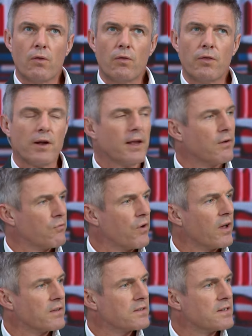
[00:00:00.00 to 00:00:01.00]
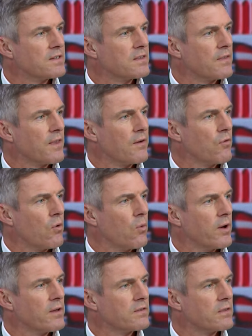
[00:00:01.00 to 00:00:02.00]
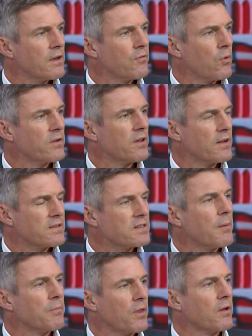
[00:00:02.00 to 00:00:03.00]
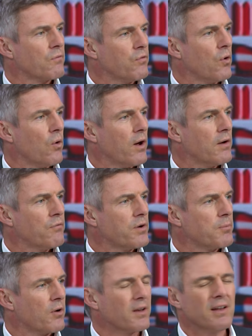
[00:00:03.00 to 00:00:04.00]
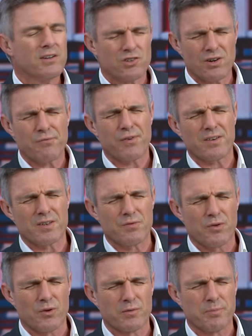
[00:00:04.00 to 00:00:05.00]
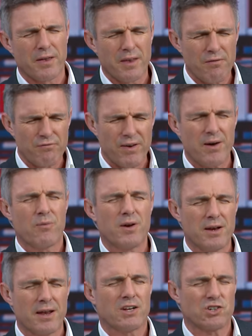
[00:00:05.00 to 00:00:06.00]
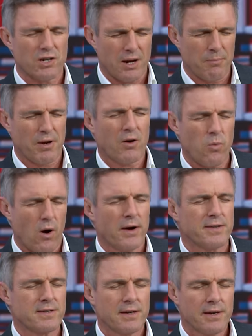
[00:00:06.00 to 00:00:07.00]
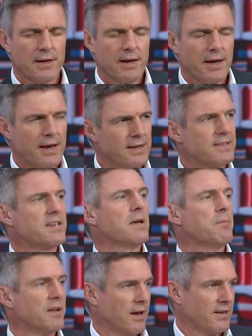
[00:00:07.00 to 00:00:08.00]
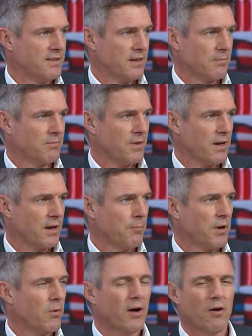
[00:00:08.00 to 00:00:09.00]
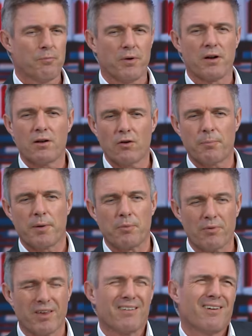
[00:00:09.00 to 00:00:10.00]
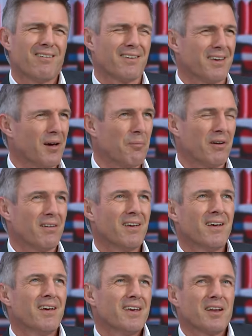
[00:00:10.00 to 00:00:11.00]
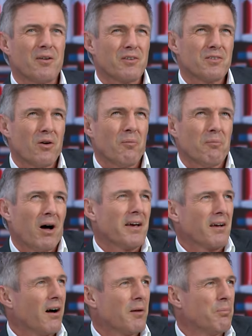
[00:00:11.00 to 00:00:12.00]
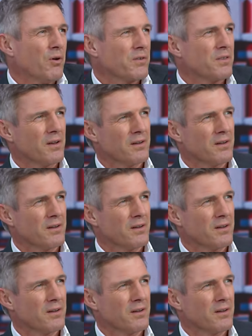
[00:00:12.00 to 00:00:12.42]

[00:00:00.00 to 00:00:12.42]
the Lit Fest is that they've always had something for everybody. Literature festivals, by their very nature, can be quite intimidating. They can mm-hmm. be quite off-putting. A lot of people think, oh yeah, but you know, it's not my kind of books that are